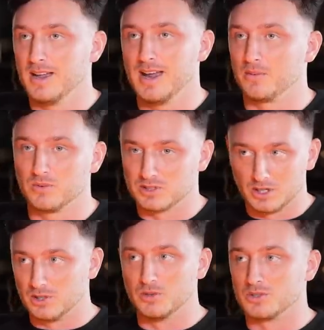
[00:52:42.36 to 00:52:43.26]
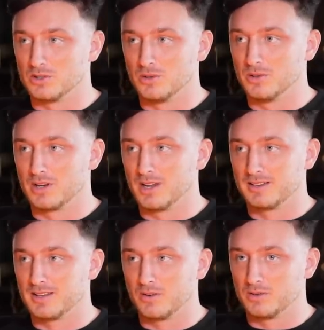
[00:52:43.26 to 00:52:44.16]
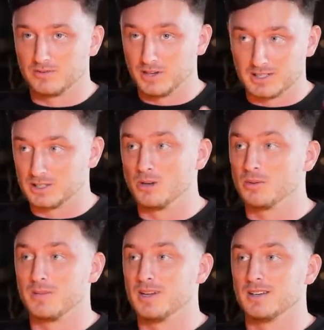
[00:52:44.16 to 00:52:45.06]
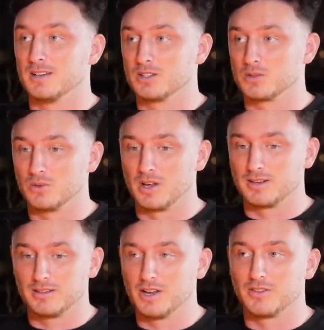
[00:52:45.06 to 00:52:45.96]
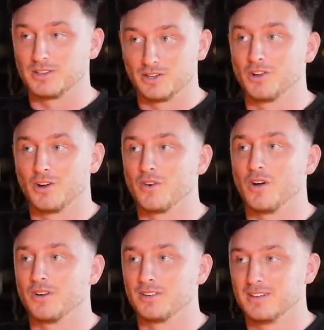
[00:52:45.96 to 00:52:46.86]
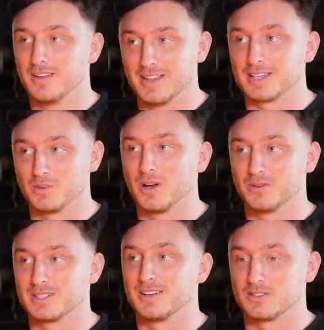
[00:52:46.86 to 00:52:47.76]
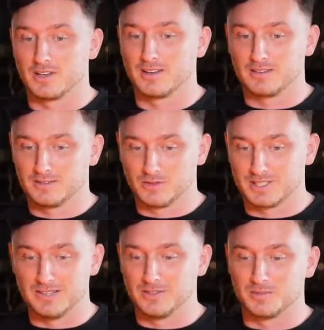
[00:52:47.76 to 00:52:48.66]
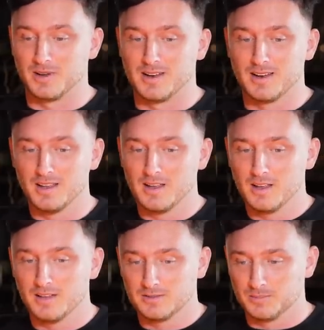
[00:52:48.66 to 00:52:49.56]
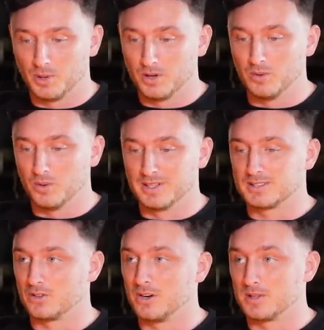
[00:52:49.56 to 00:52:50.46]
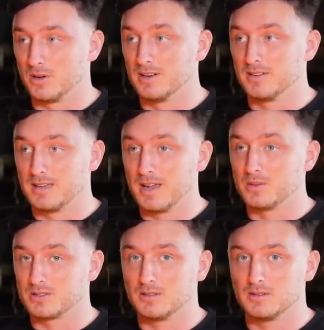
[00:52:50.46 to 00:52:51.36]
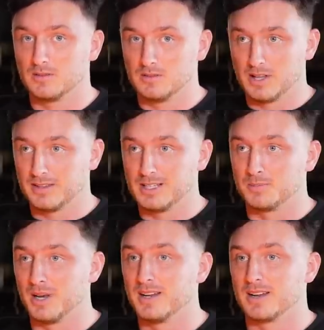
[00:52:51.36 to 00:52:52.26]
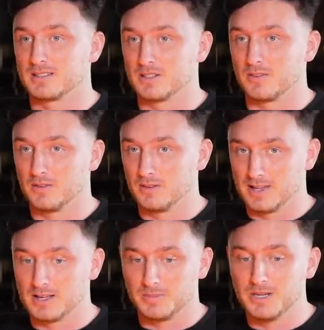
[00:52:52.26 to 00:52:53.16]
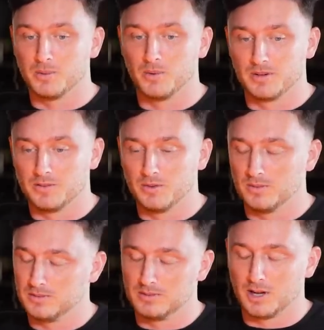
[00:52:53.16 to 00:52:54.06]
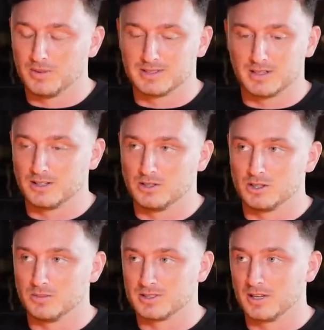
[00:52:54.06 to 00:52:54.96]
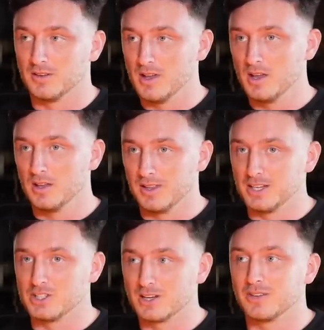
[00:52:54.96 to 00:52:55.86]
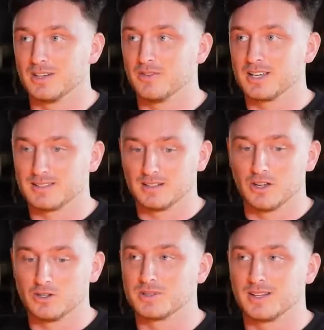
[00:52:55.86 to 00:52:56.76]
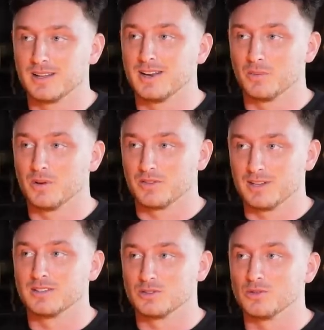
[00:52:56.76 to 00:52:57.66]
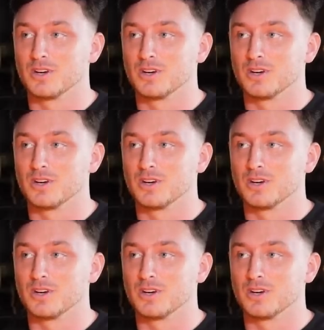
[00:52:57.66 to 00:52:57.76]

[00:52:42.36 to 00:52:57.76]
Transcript: everyone's delusional and like mm-hmm. they're on fucking dopamine and it's all like nothing can go wrong yeah and that's what i was in i was like receive this money put it all into crypto. And there was like these billionaires and stuff. There's people if you go into like YouTube and stuff, they generally invested 100 percent of their net worth into